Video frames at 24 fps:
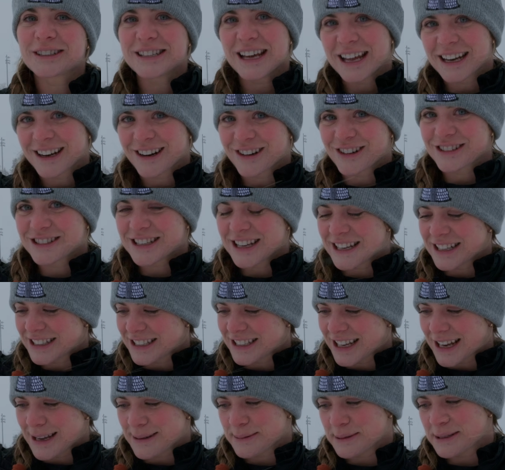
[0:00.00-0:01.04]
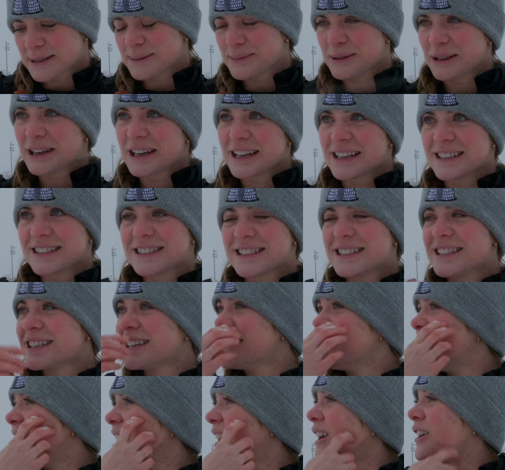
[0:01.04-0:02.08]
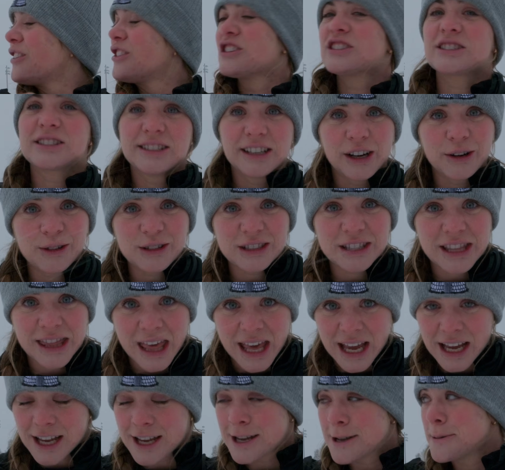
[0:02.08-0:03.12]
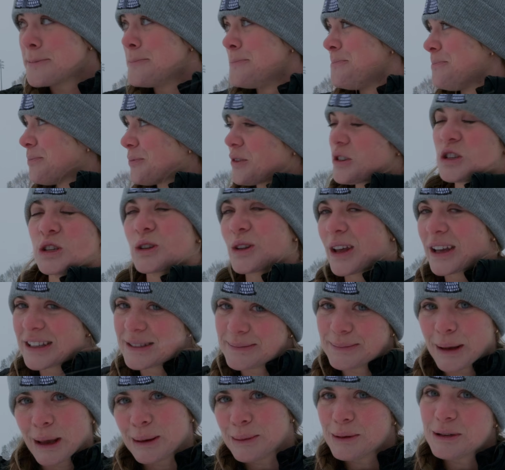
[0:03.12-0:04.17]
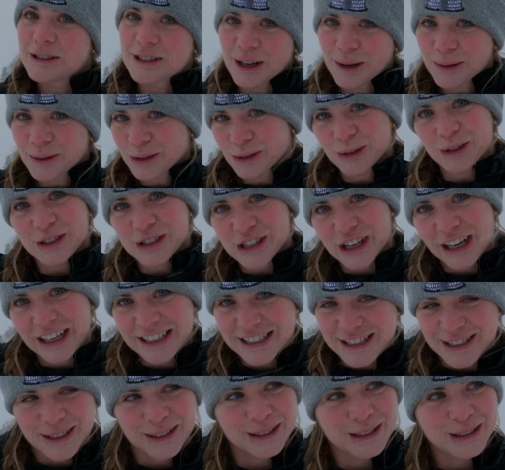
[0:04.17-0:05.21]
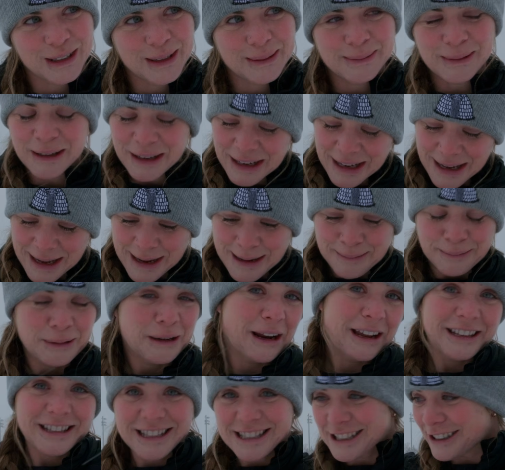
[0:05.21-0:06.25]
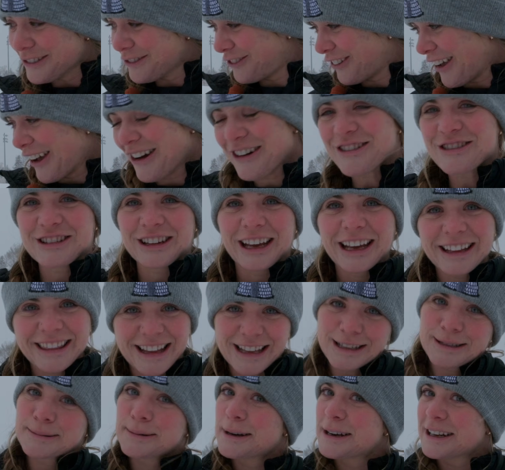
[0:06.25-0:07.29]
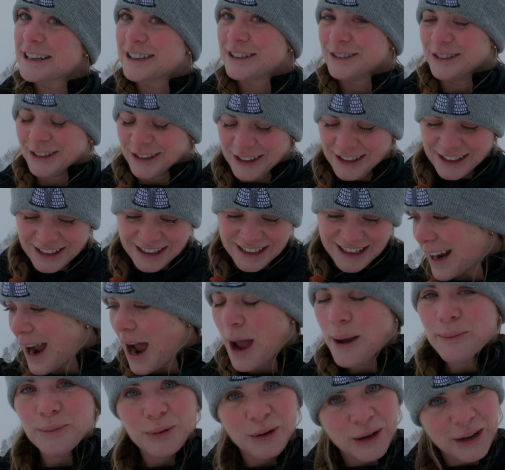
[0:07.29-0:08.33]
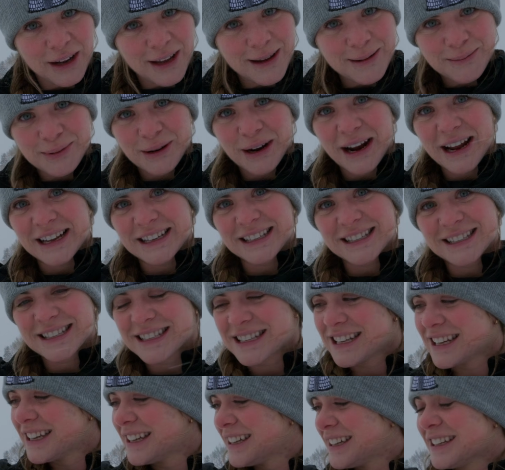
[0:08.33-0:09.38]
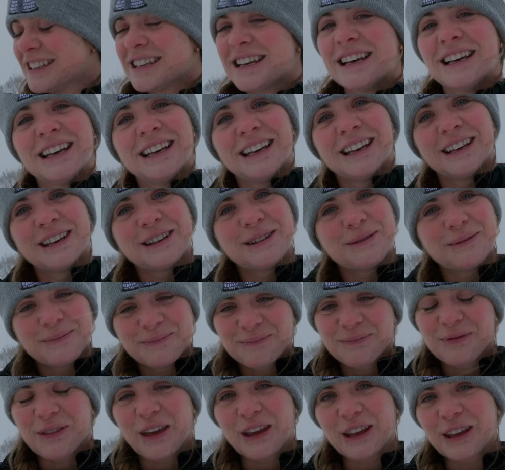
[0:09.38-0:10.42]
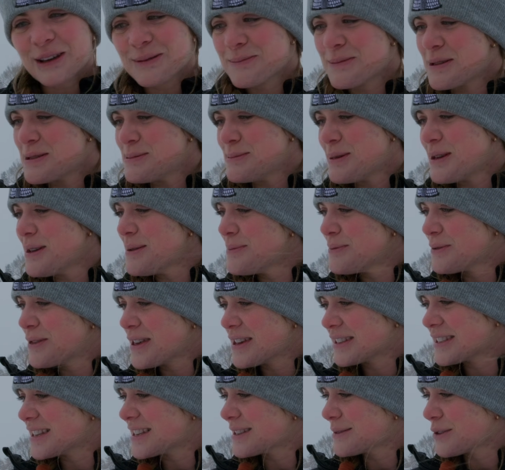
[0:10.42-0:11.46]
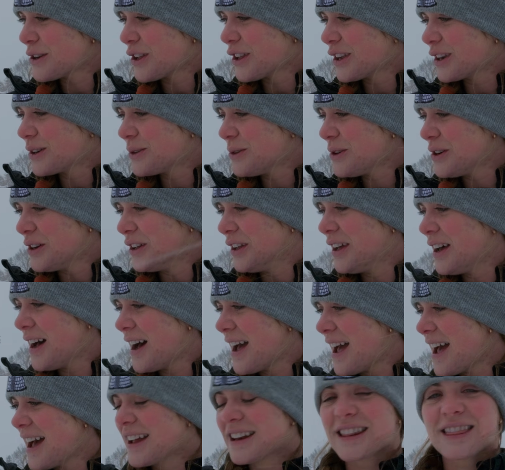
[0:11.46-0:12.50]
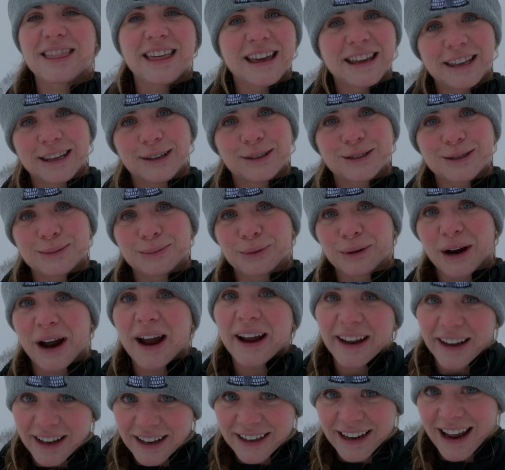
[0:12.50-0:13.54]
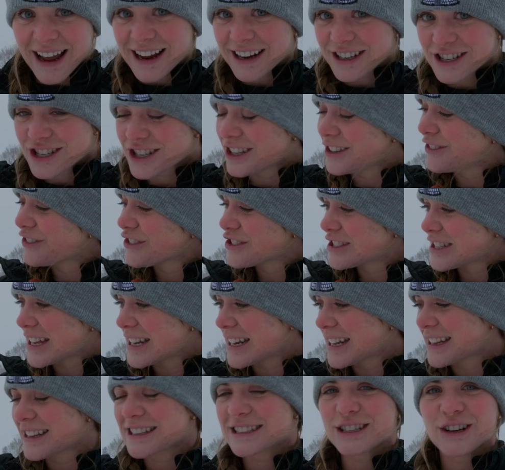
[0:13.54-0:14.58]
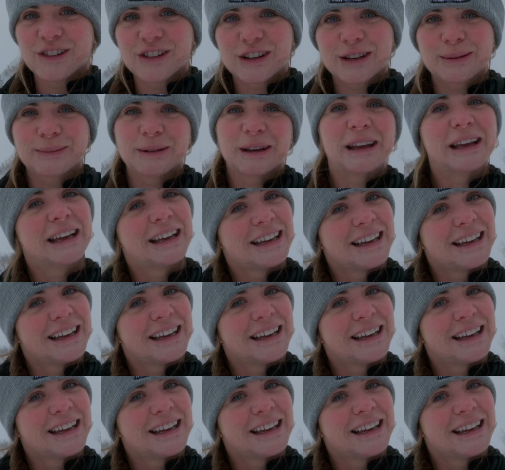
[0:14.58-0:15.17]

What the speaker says: 10 out of 10 times because the snow is thick. So like maybe don't do it during a snowstorm. But I still found it. That's pretty cool. I'm pretty impressed. Thank you, Meep Meep. This is really cool. And thank you to Brian, actually, for sending this over to me.